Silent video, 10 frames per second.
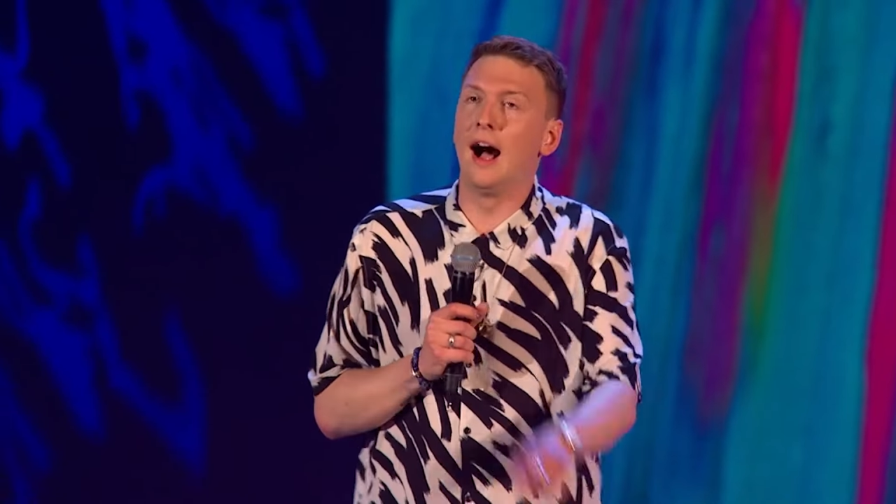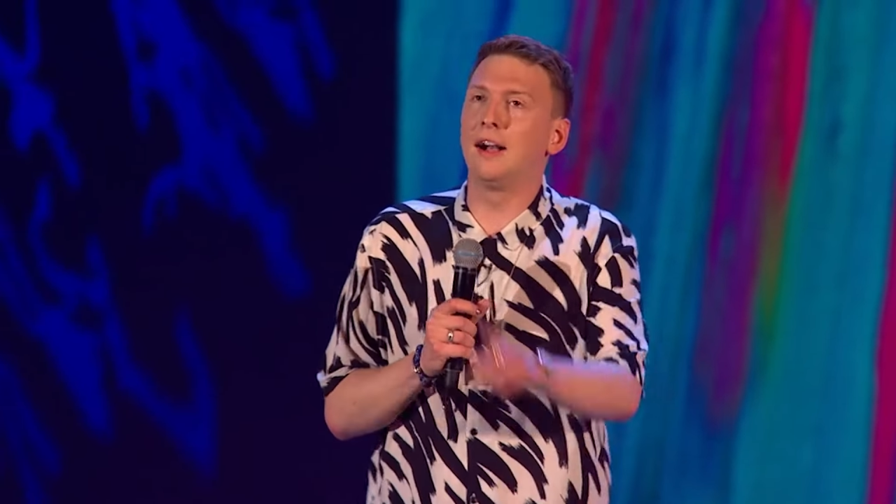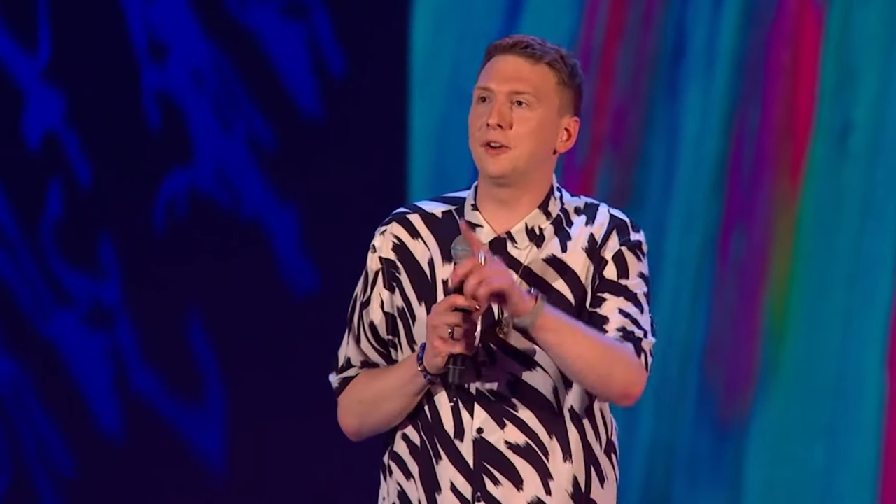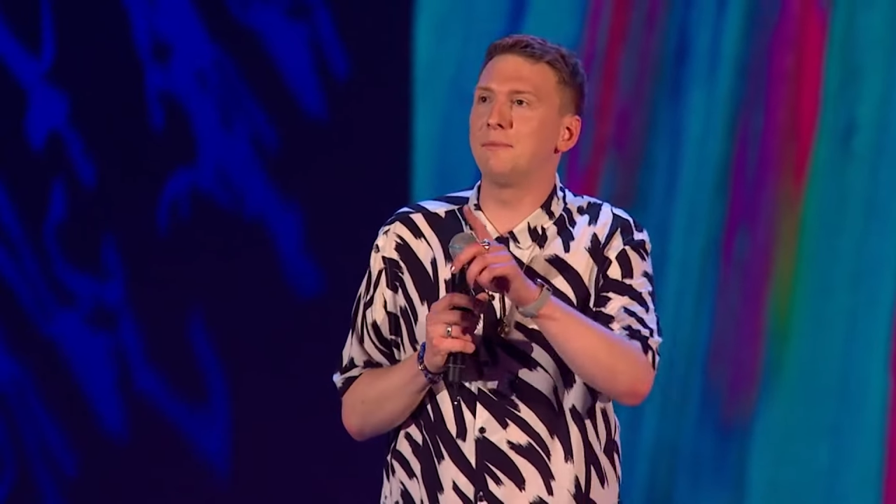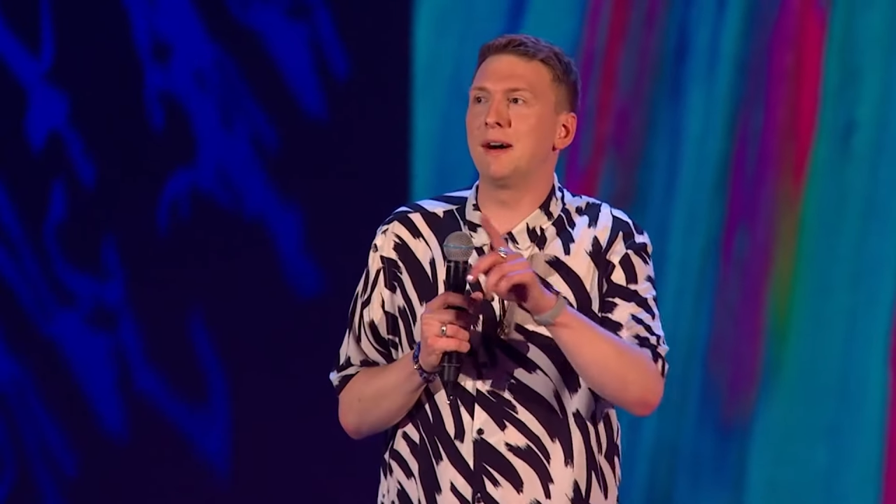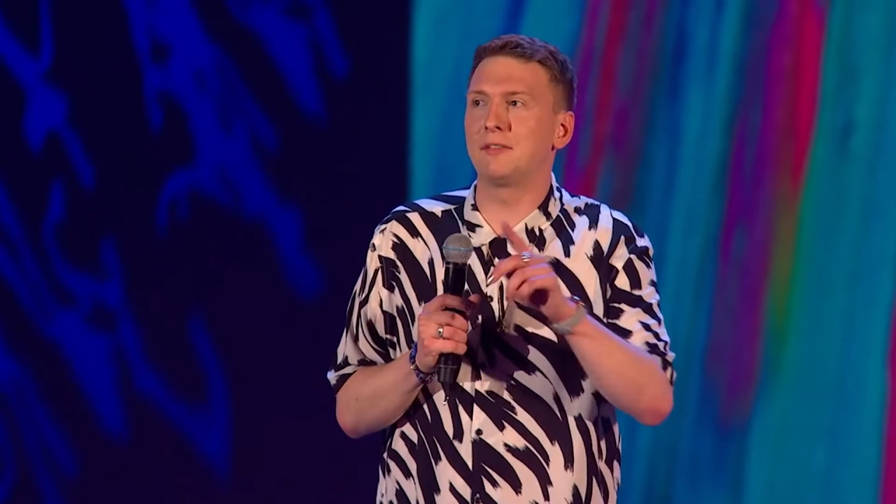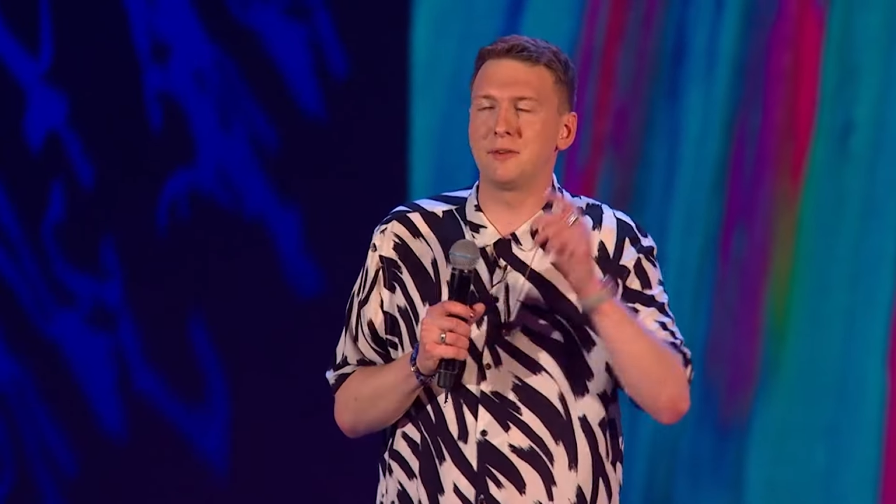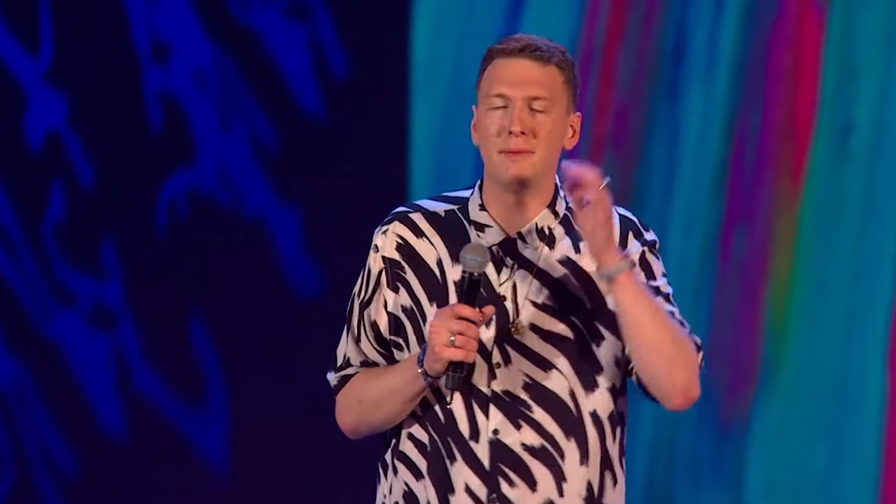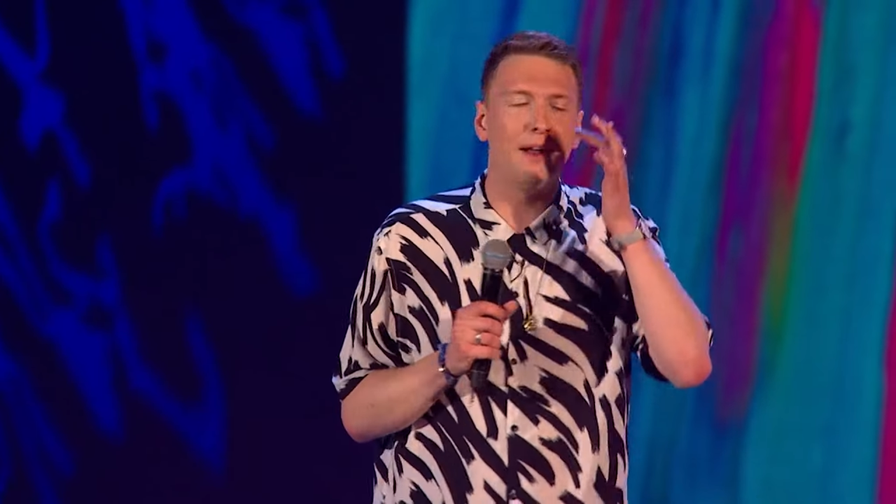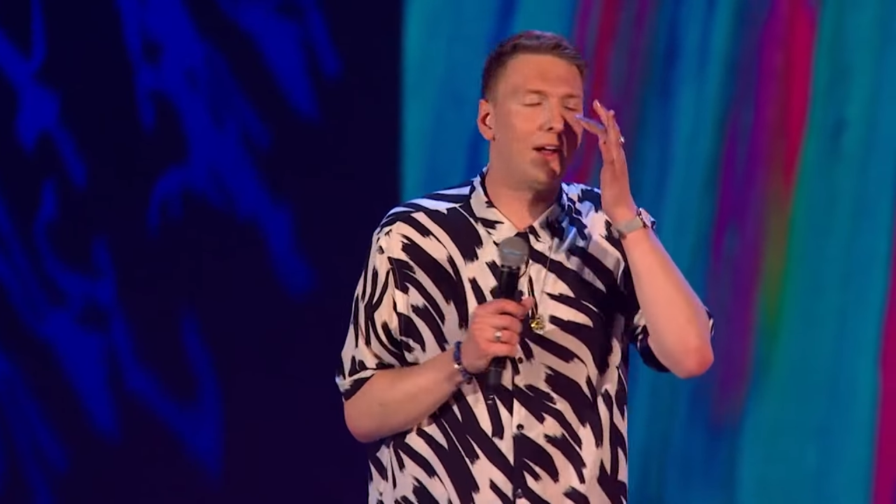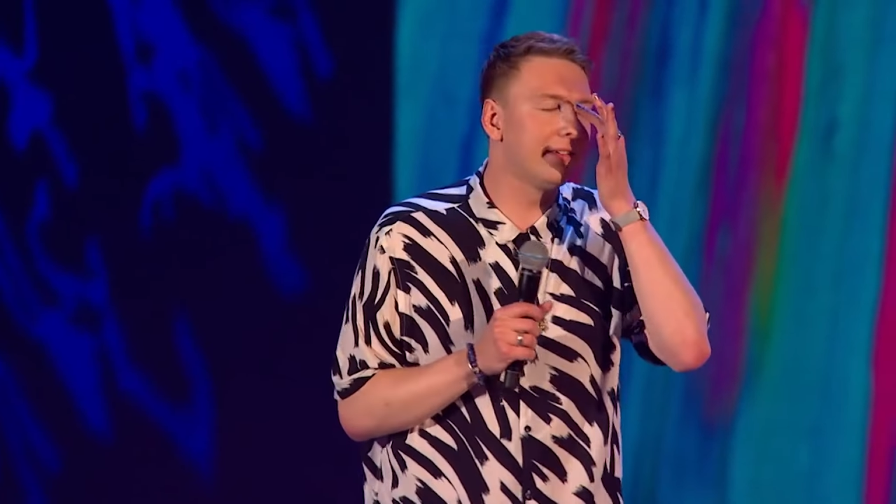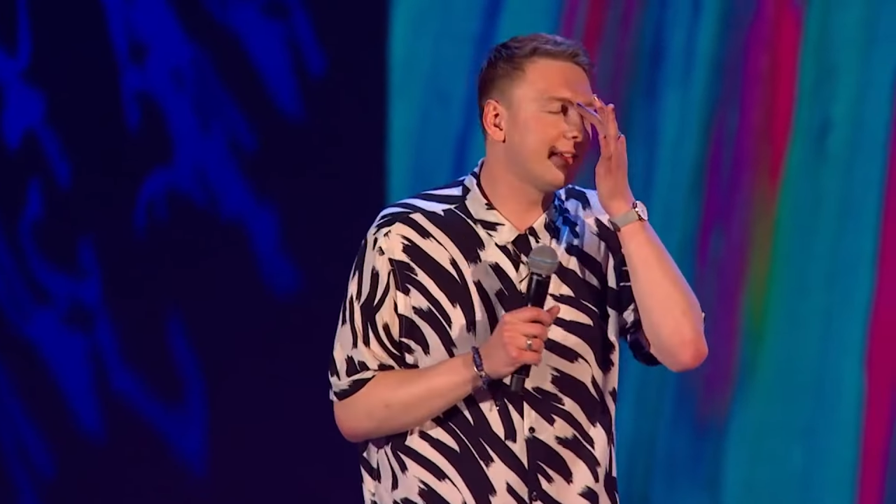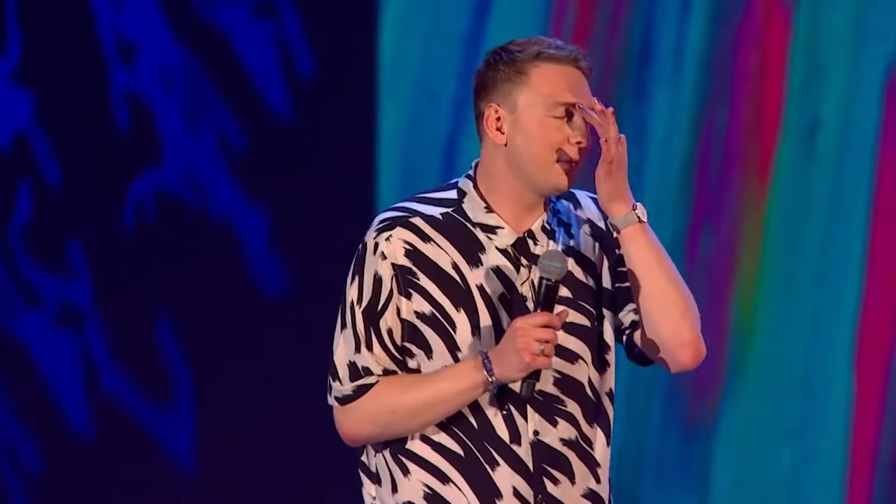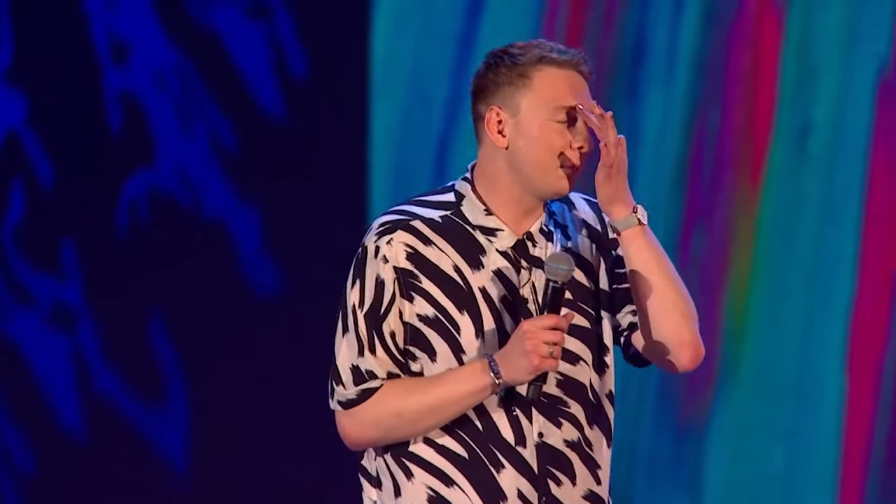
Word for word: I got a mug from my auntie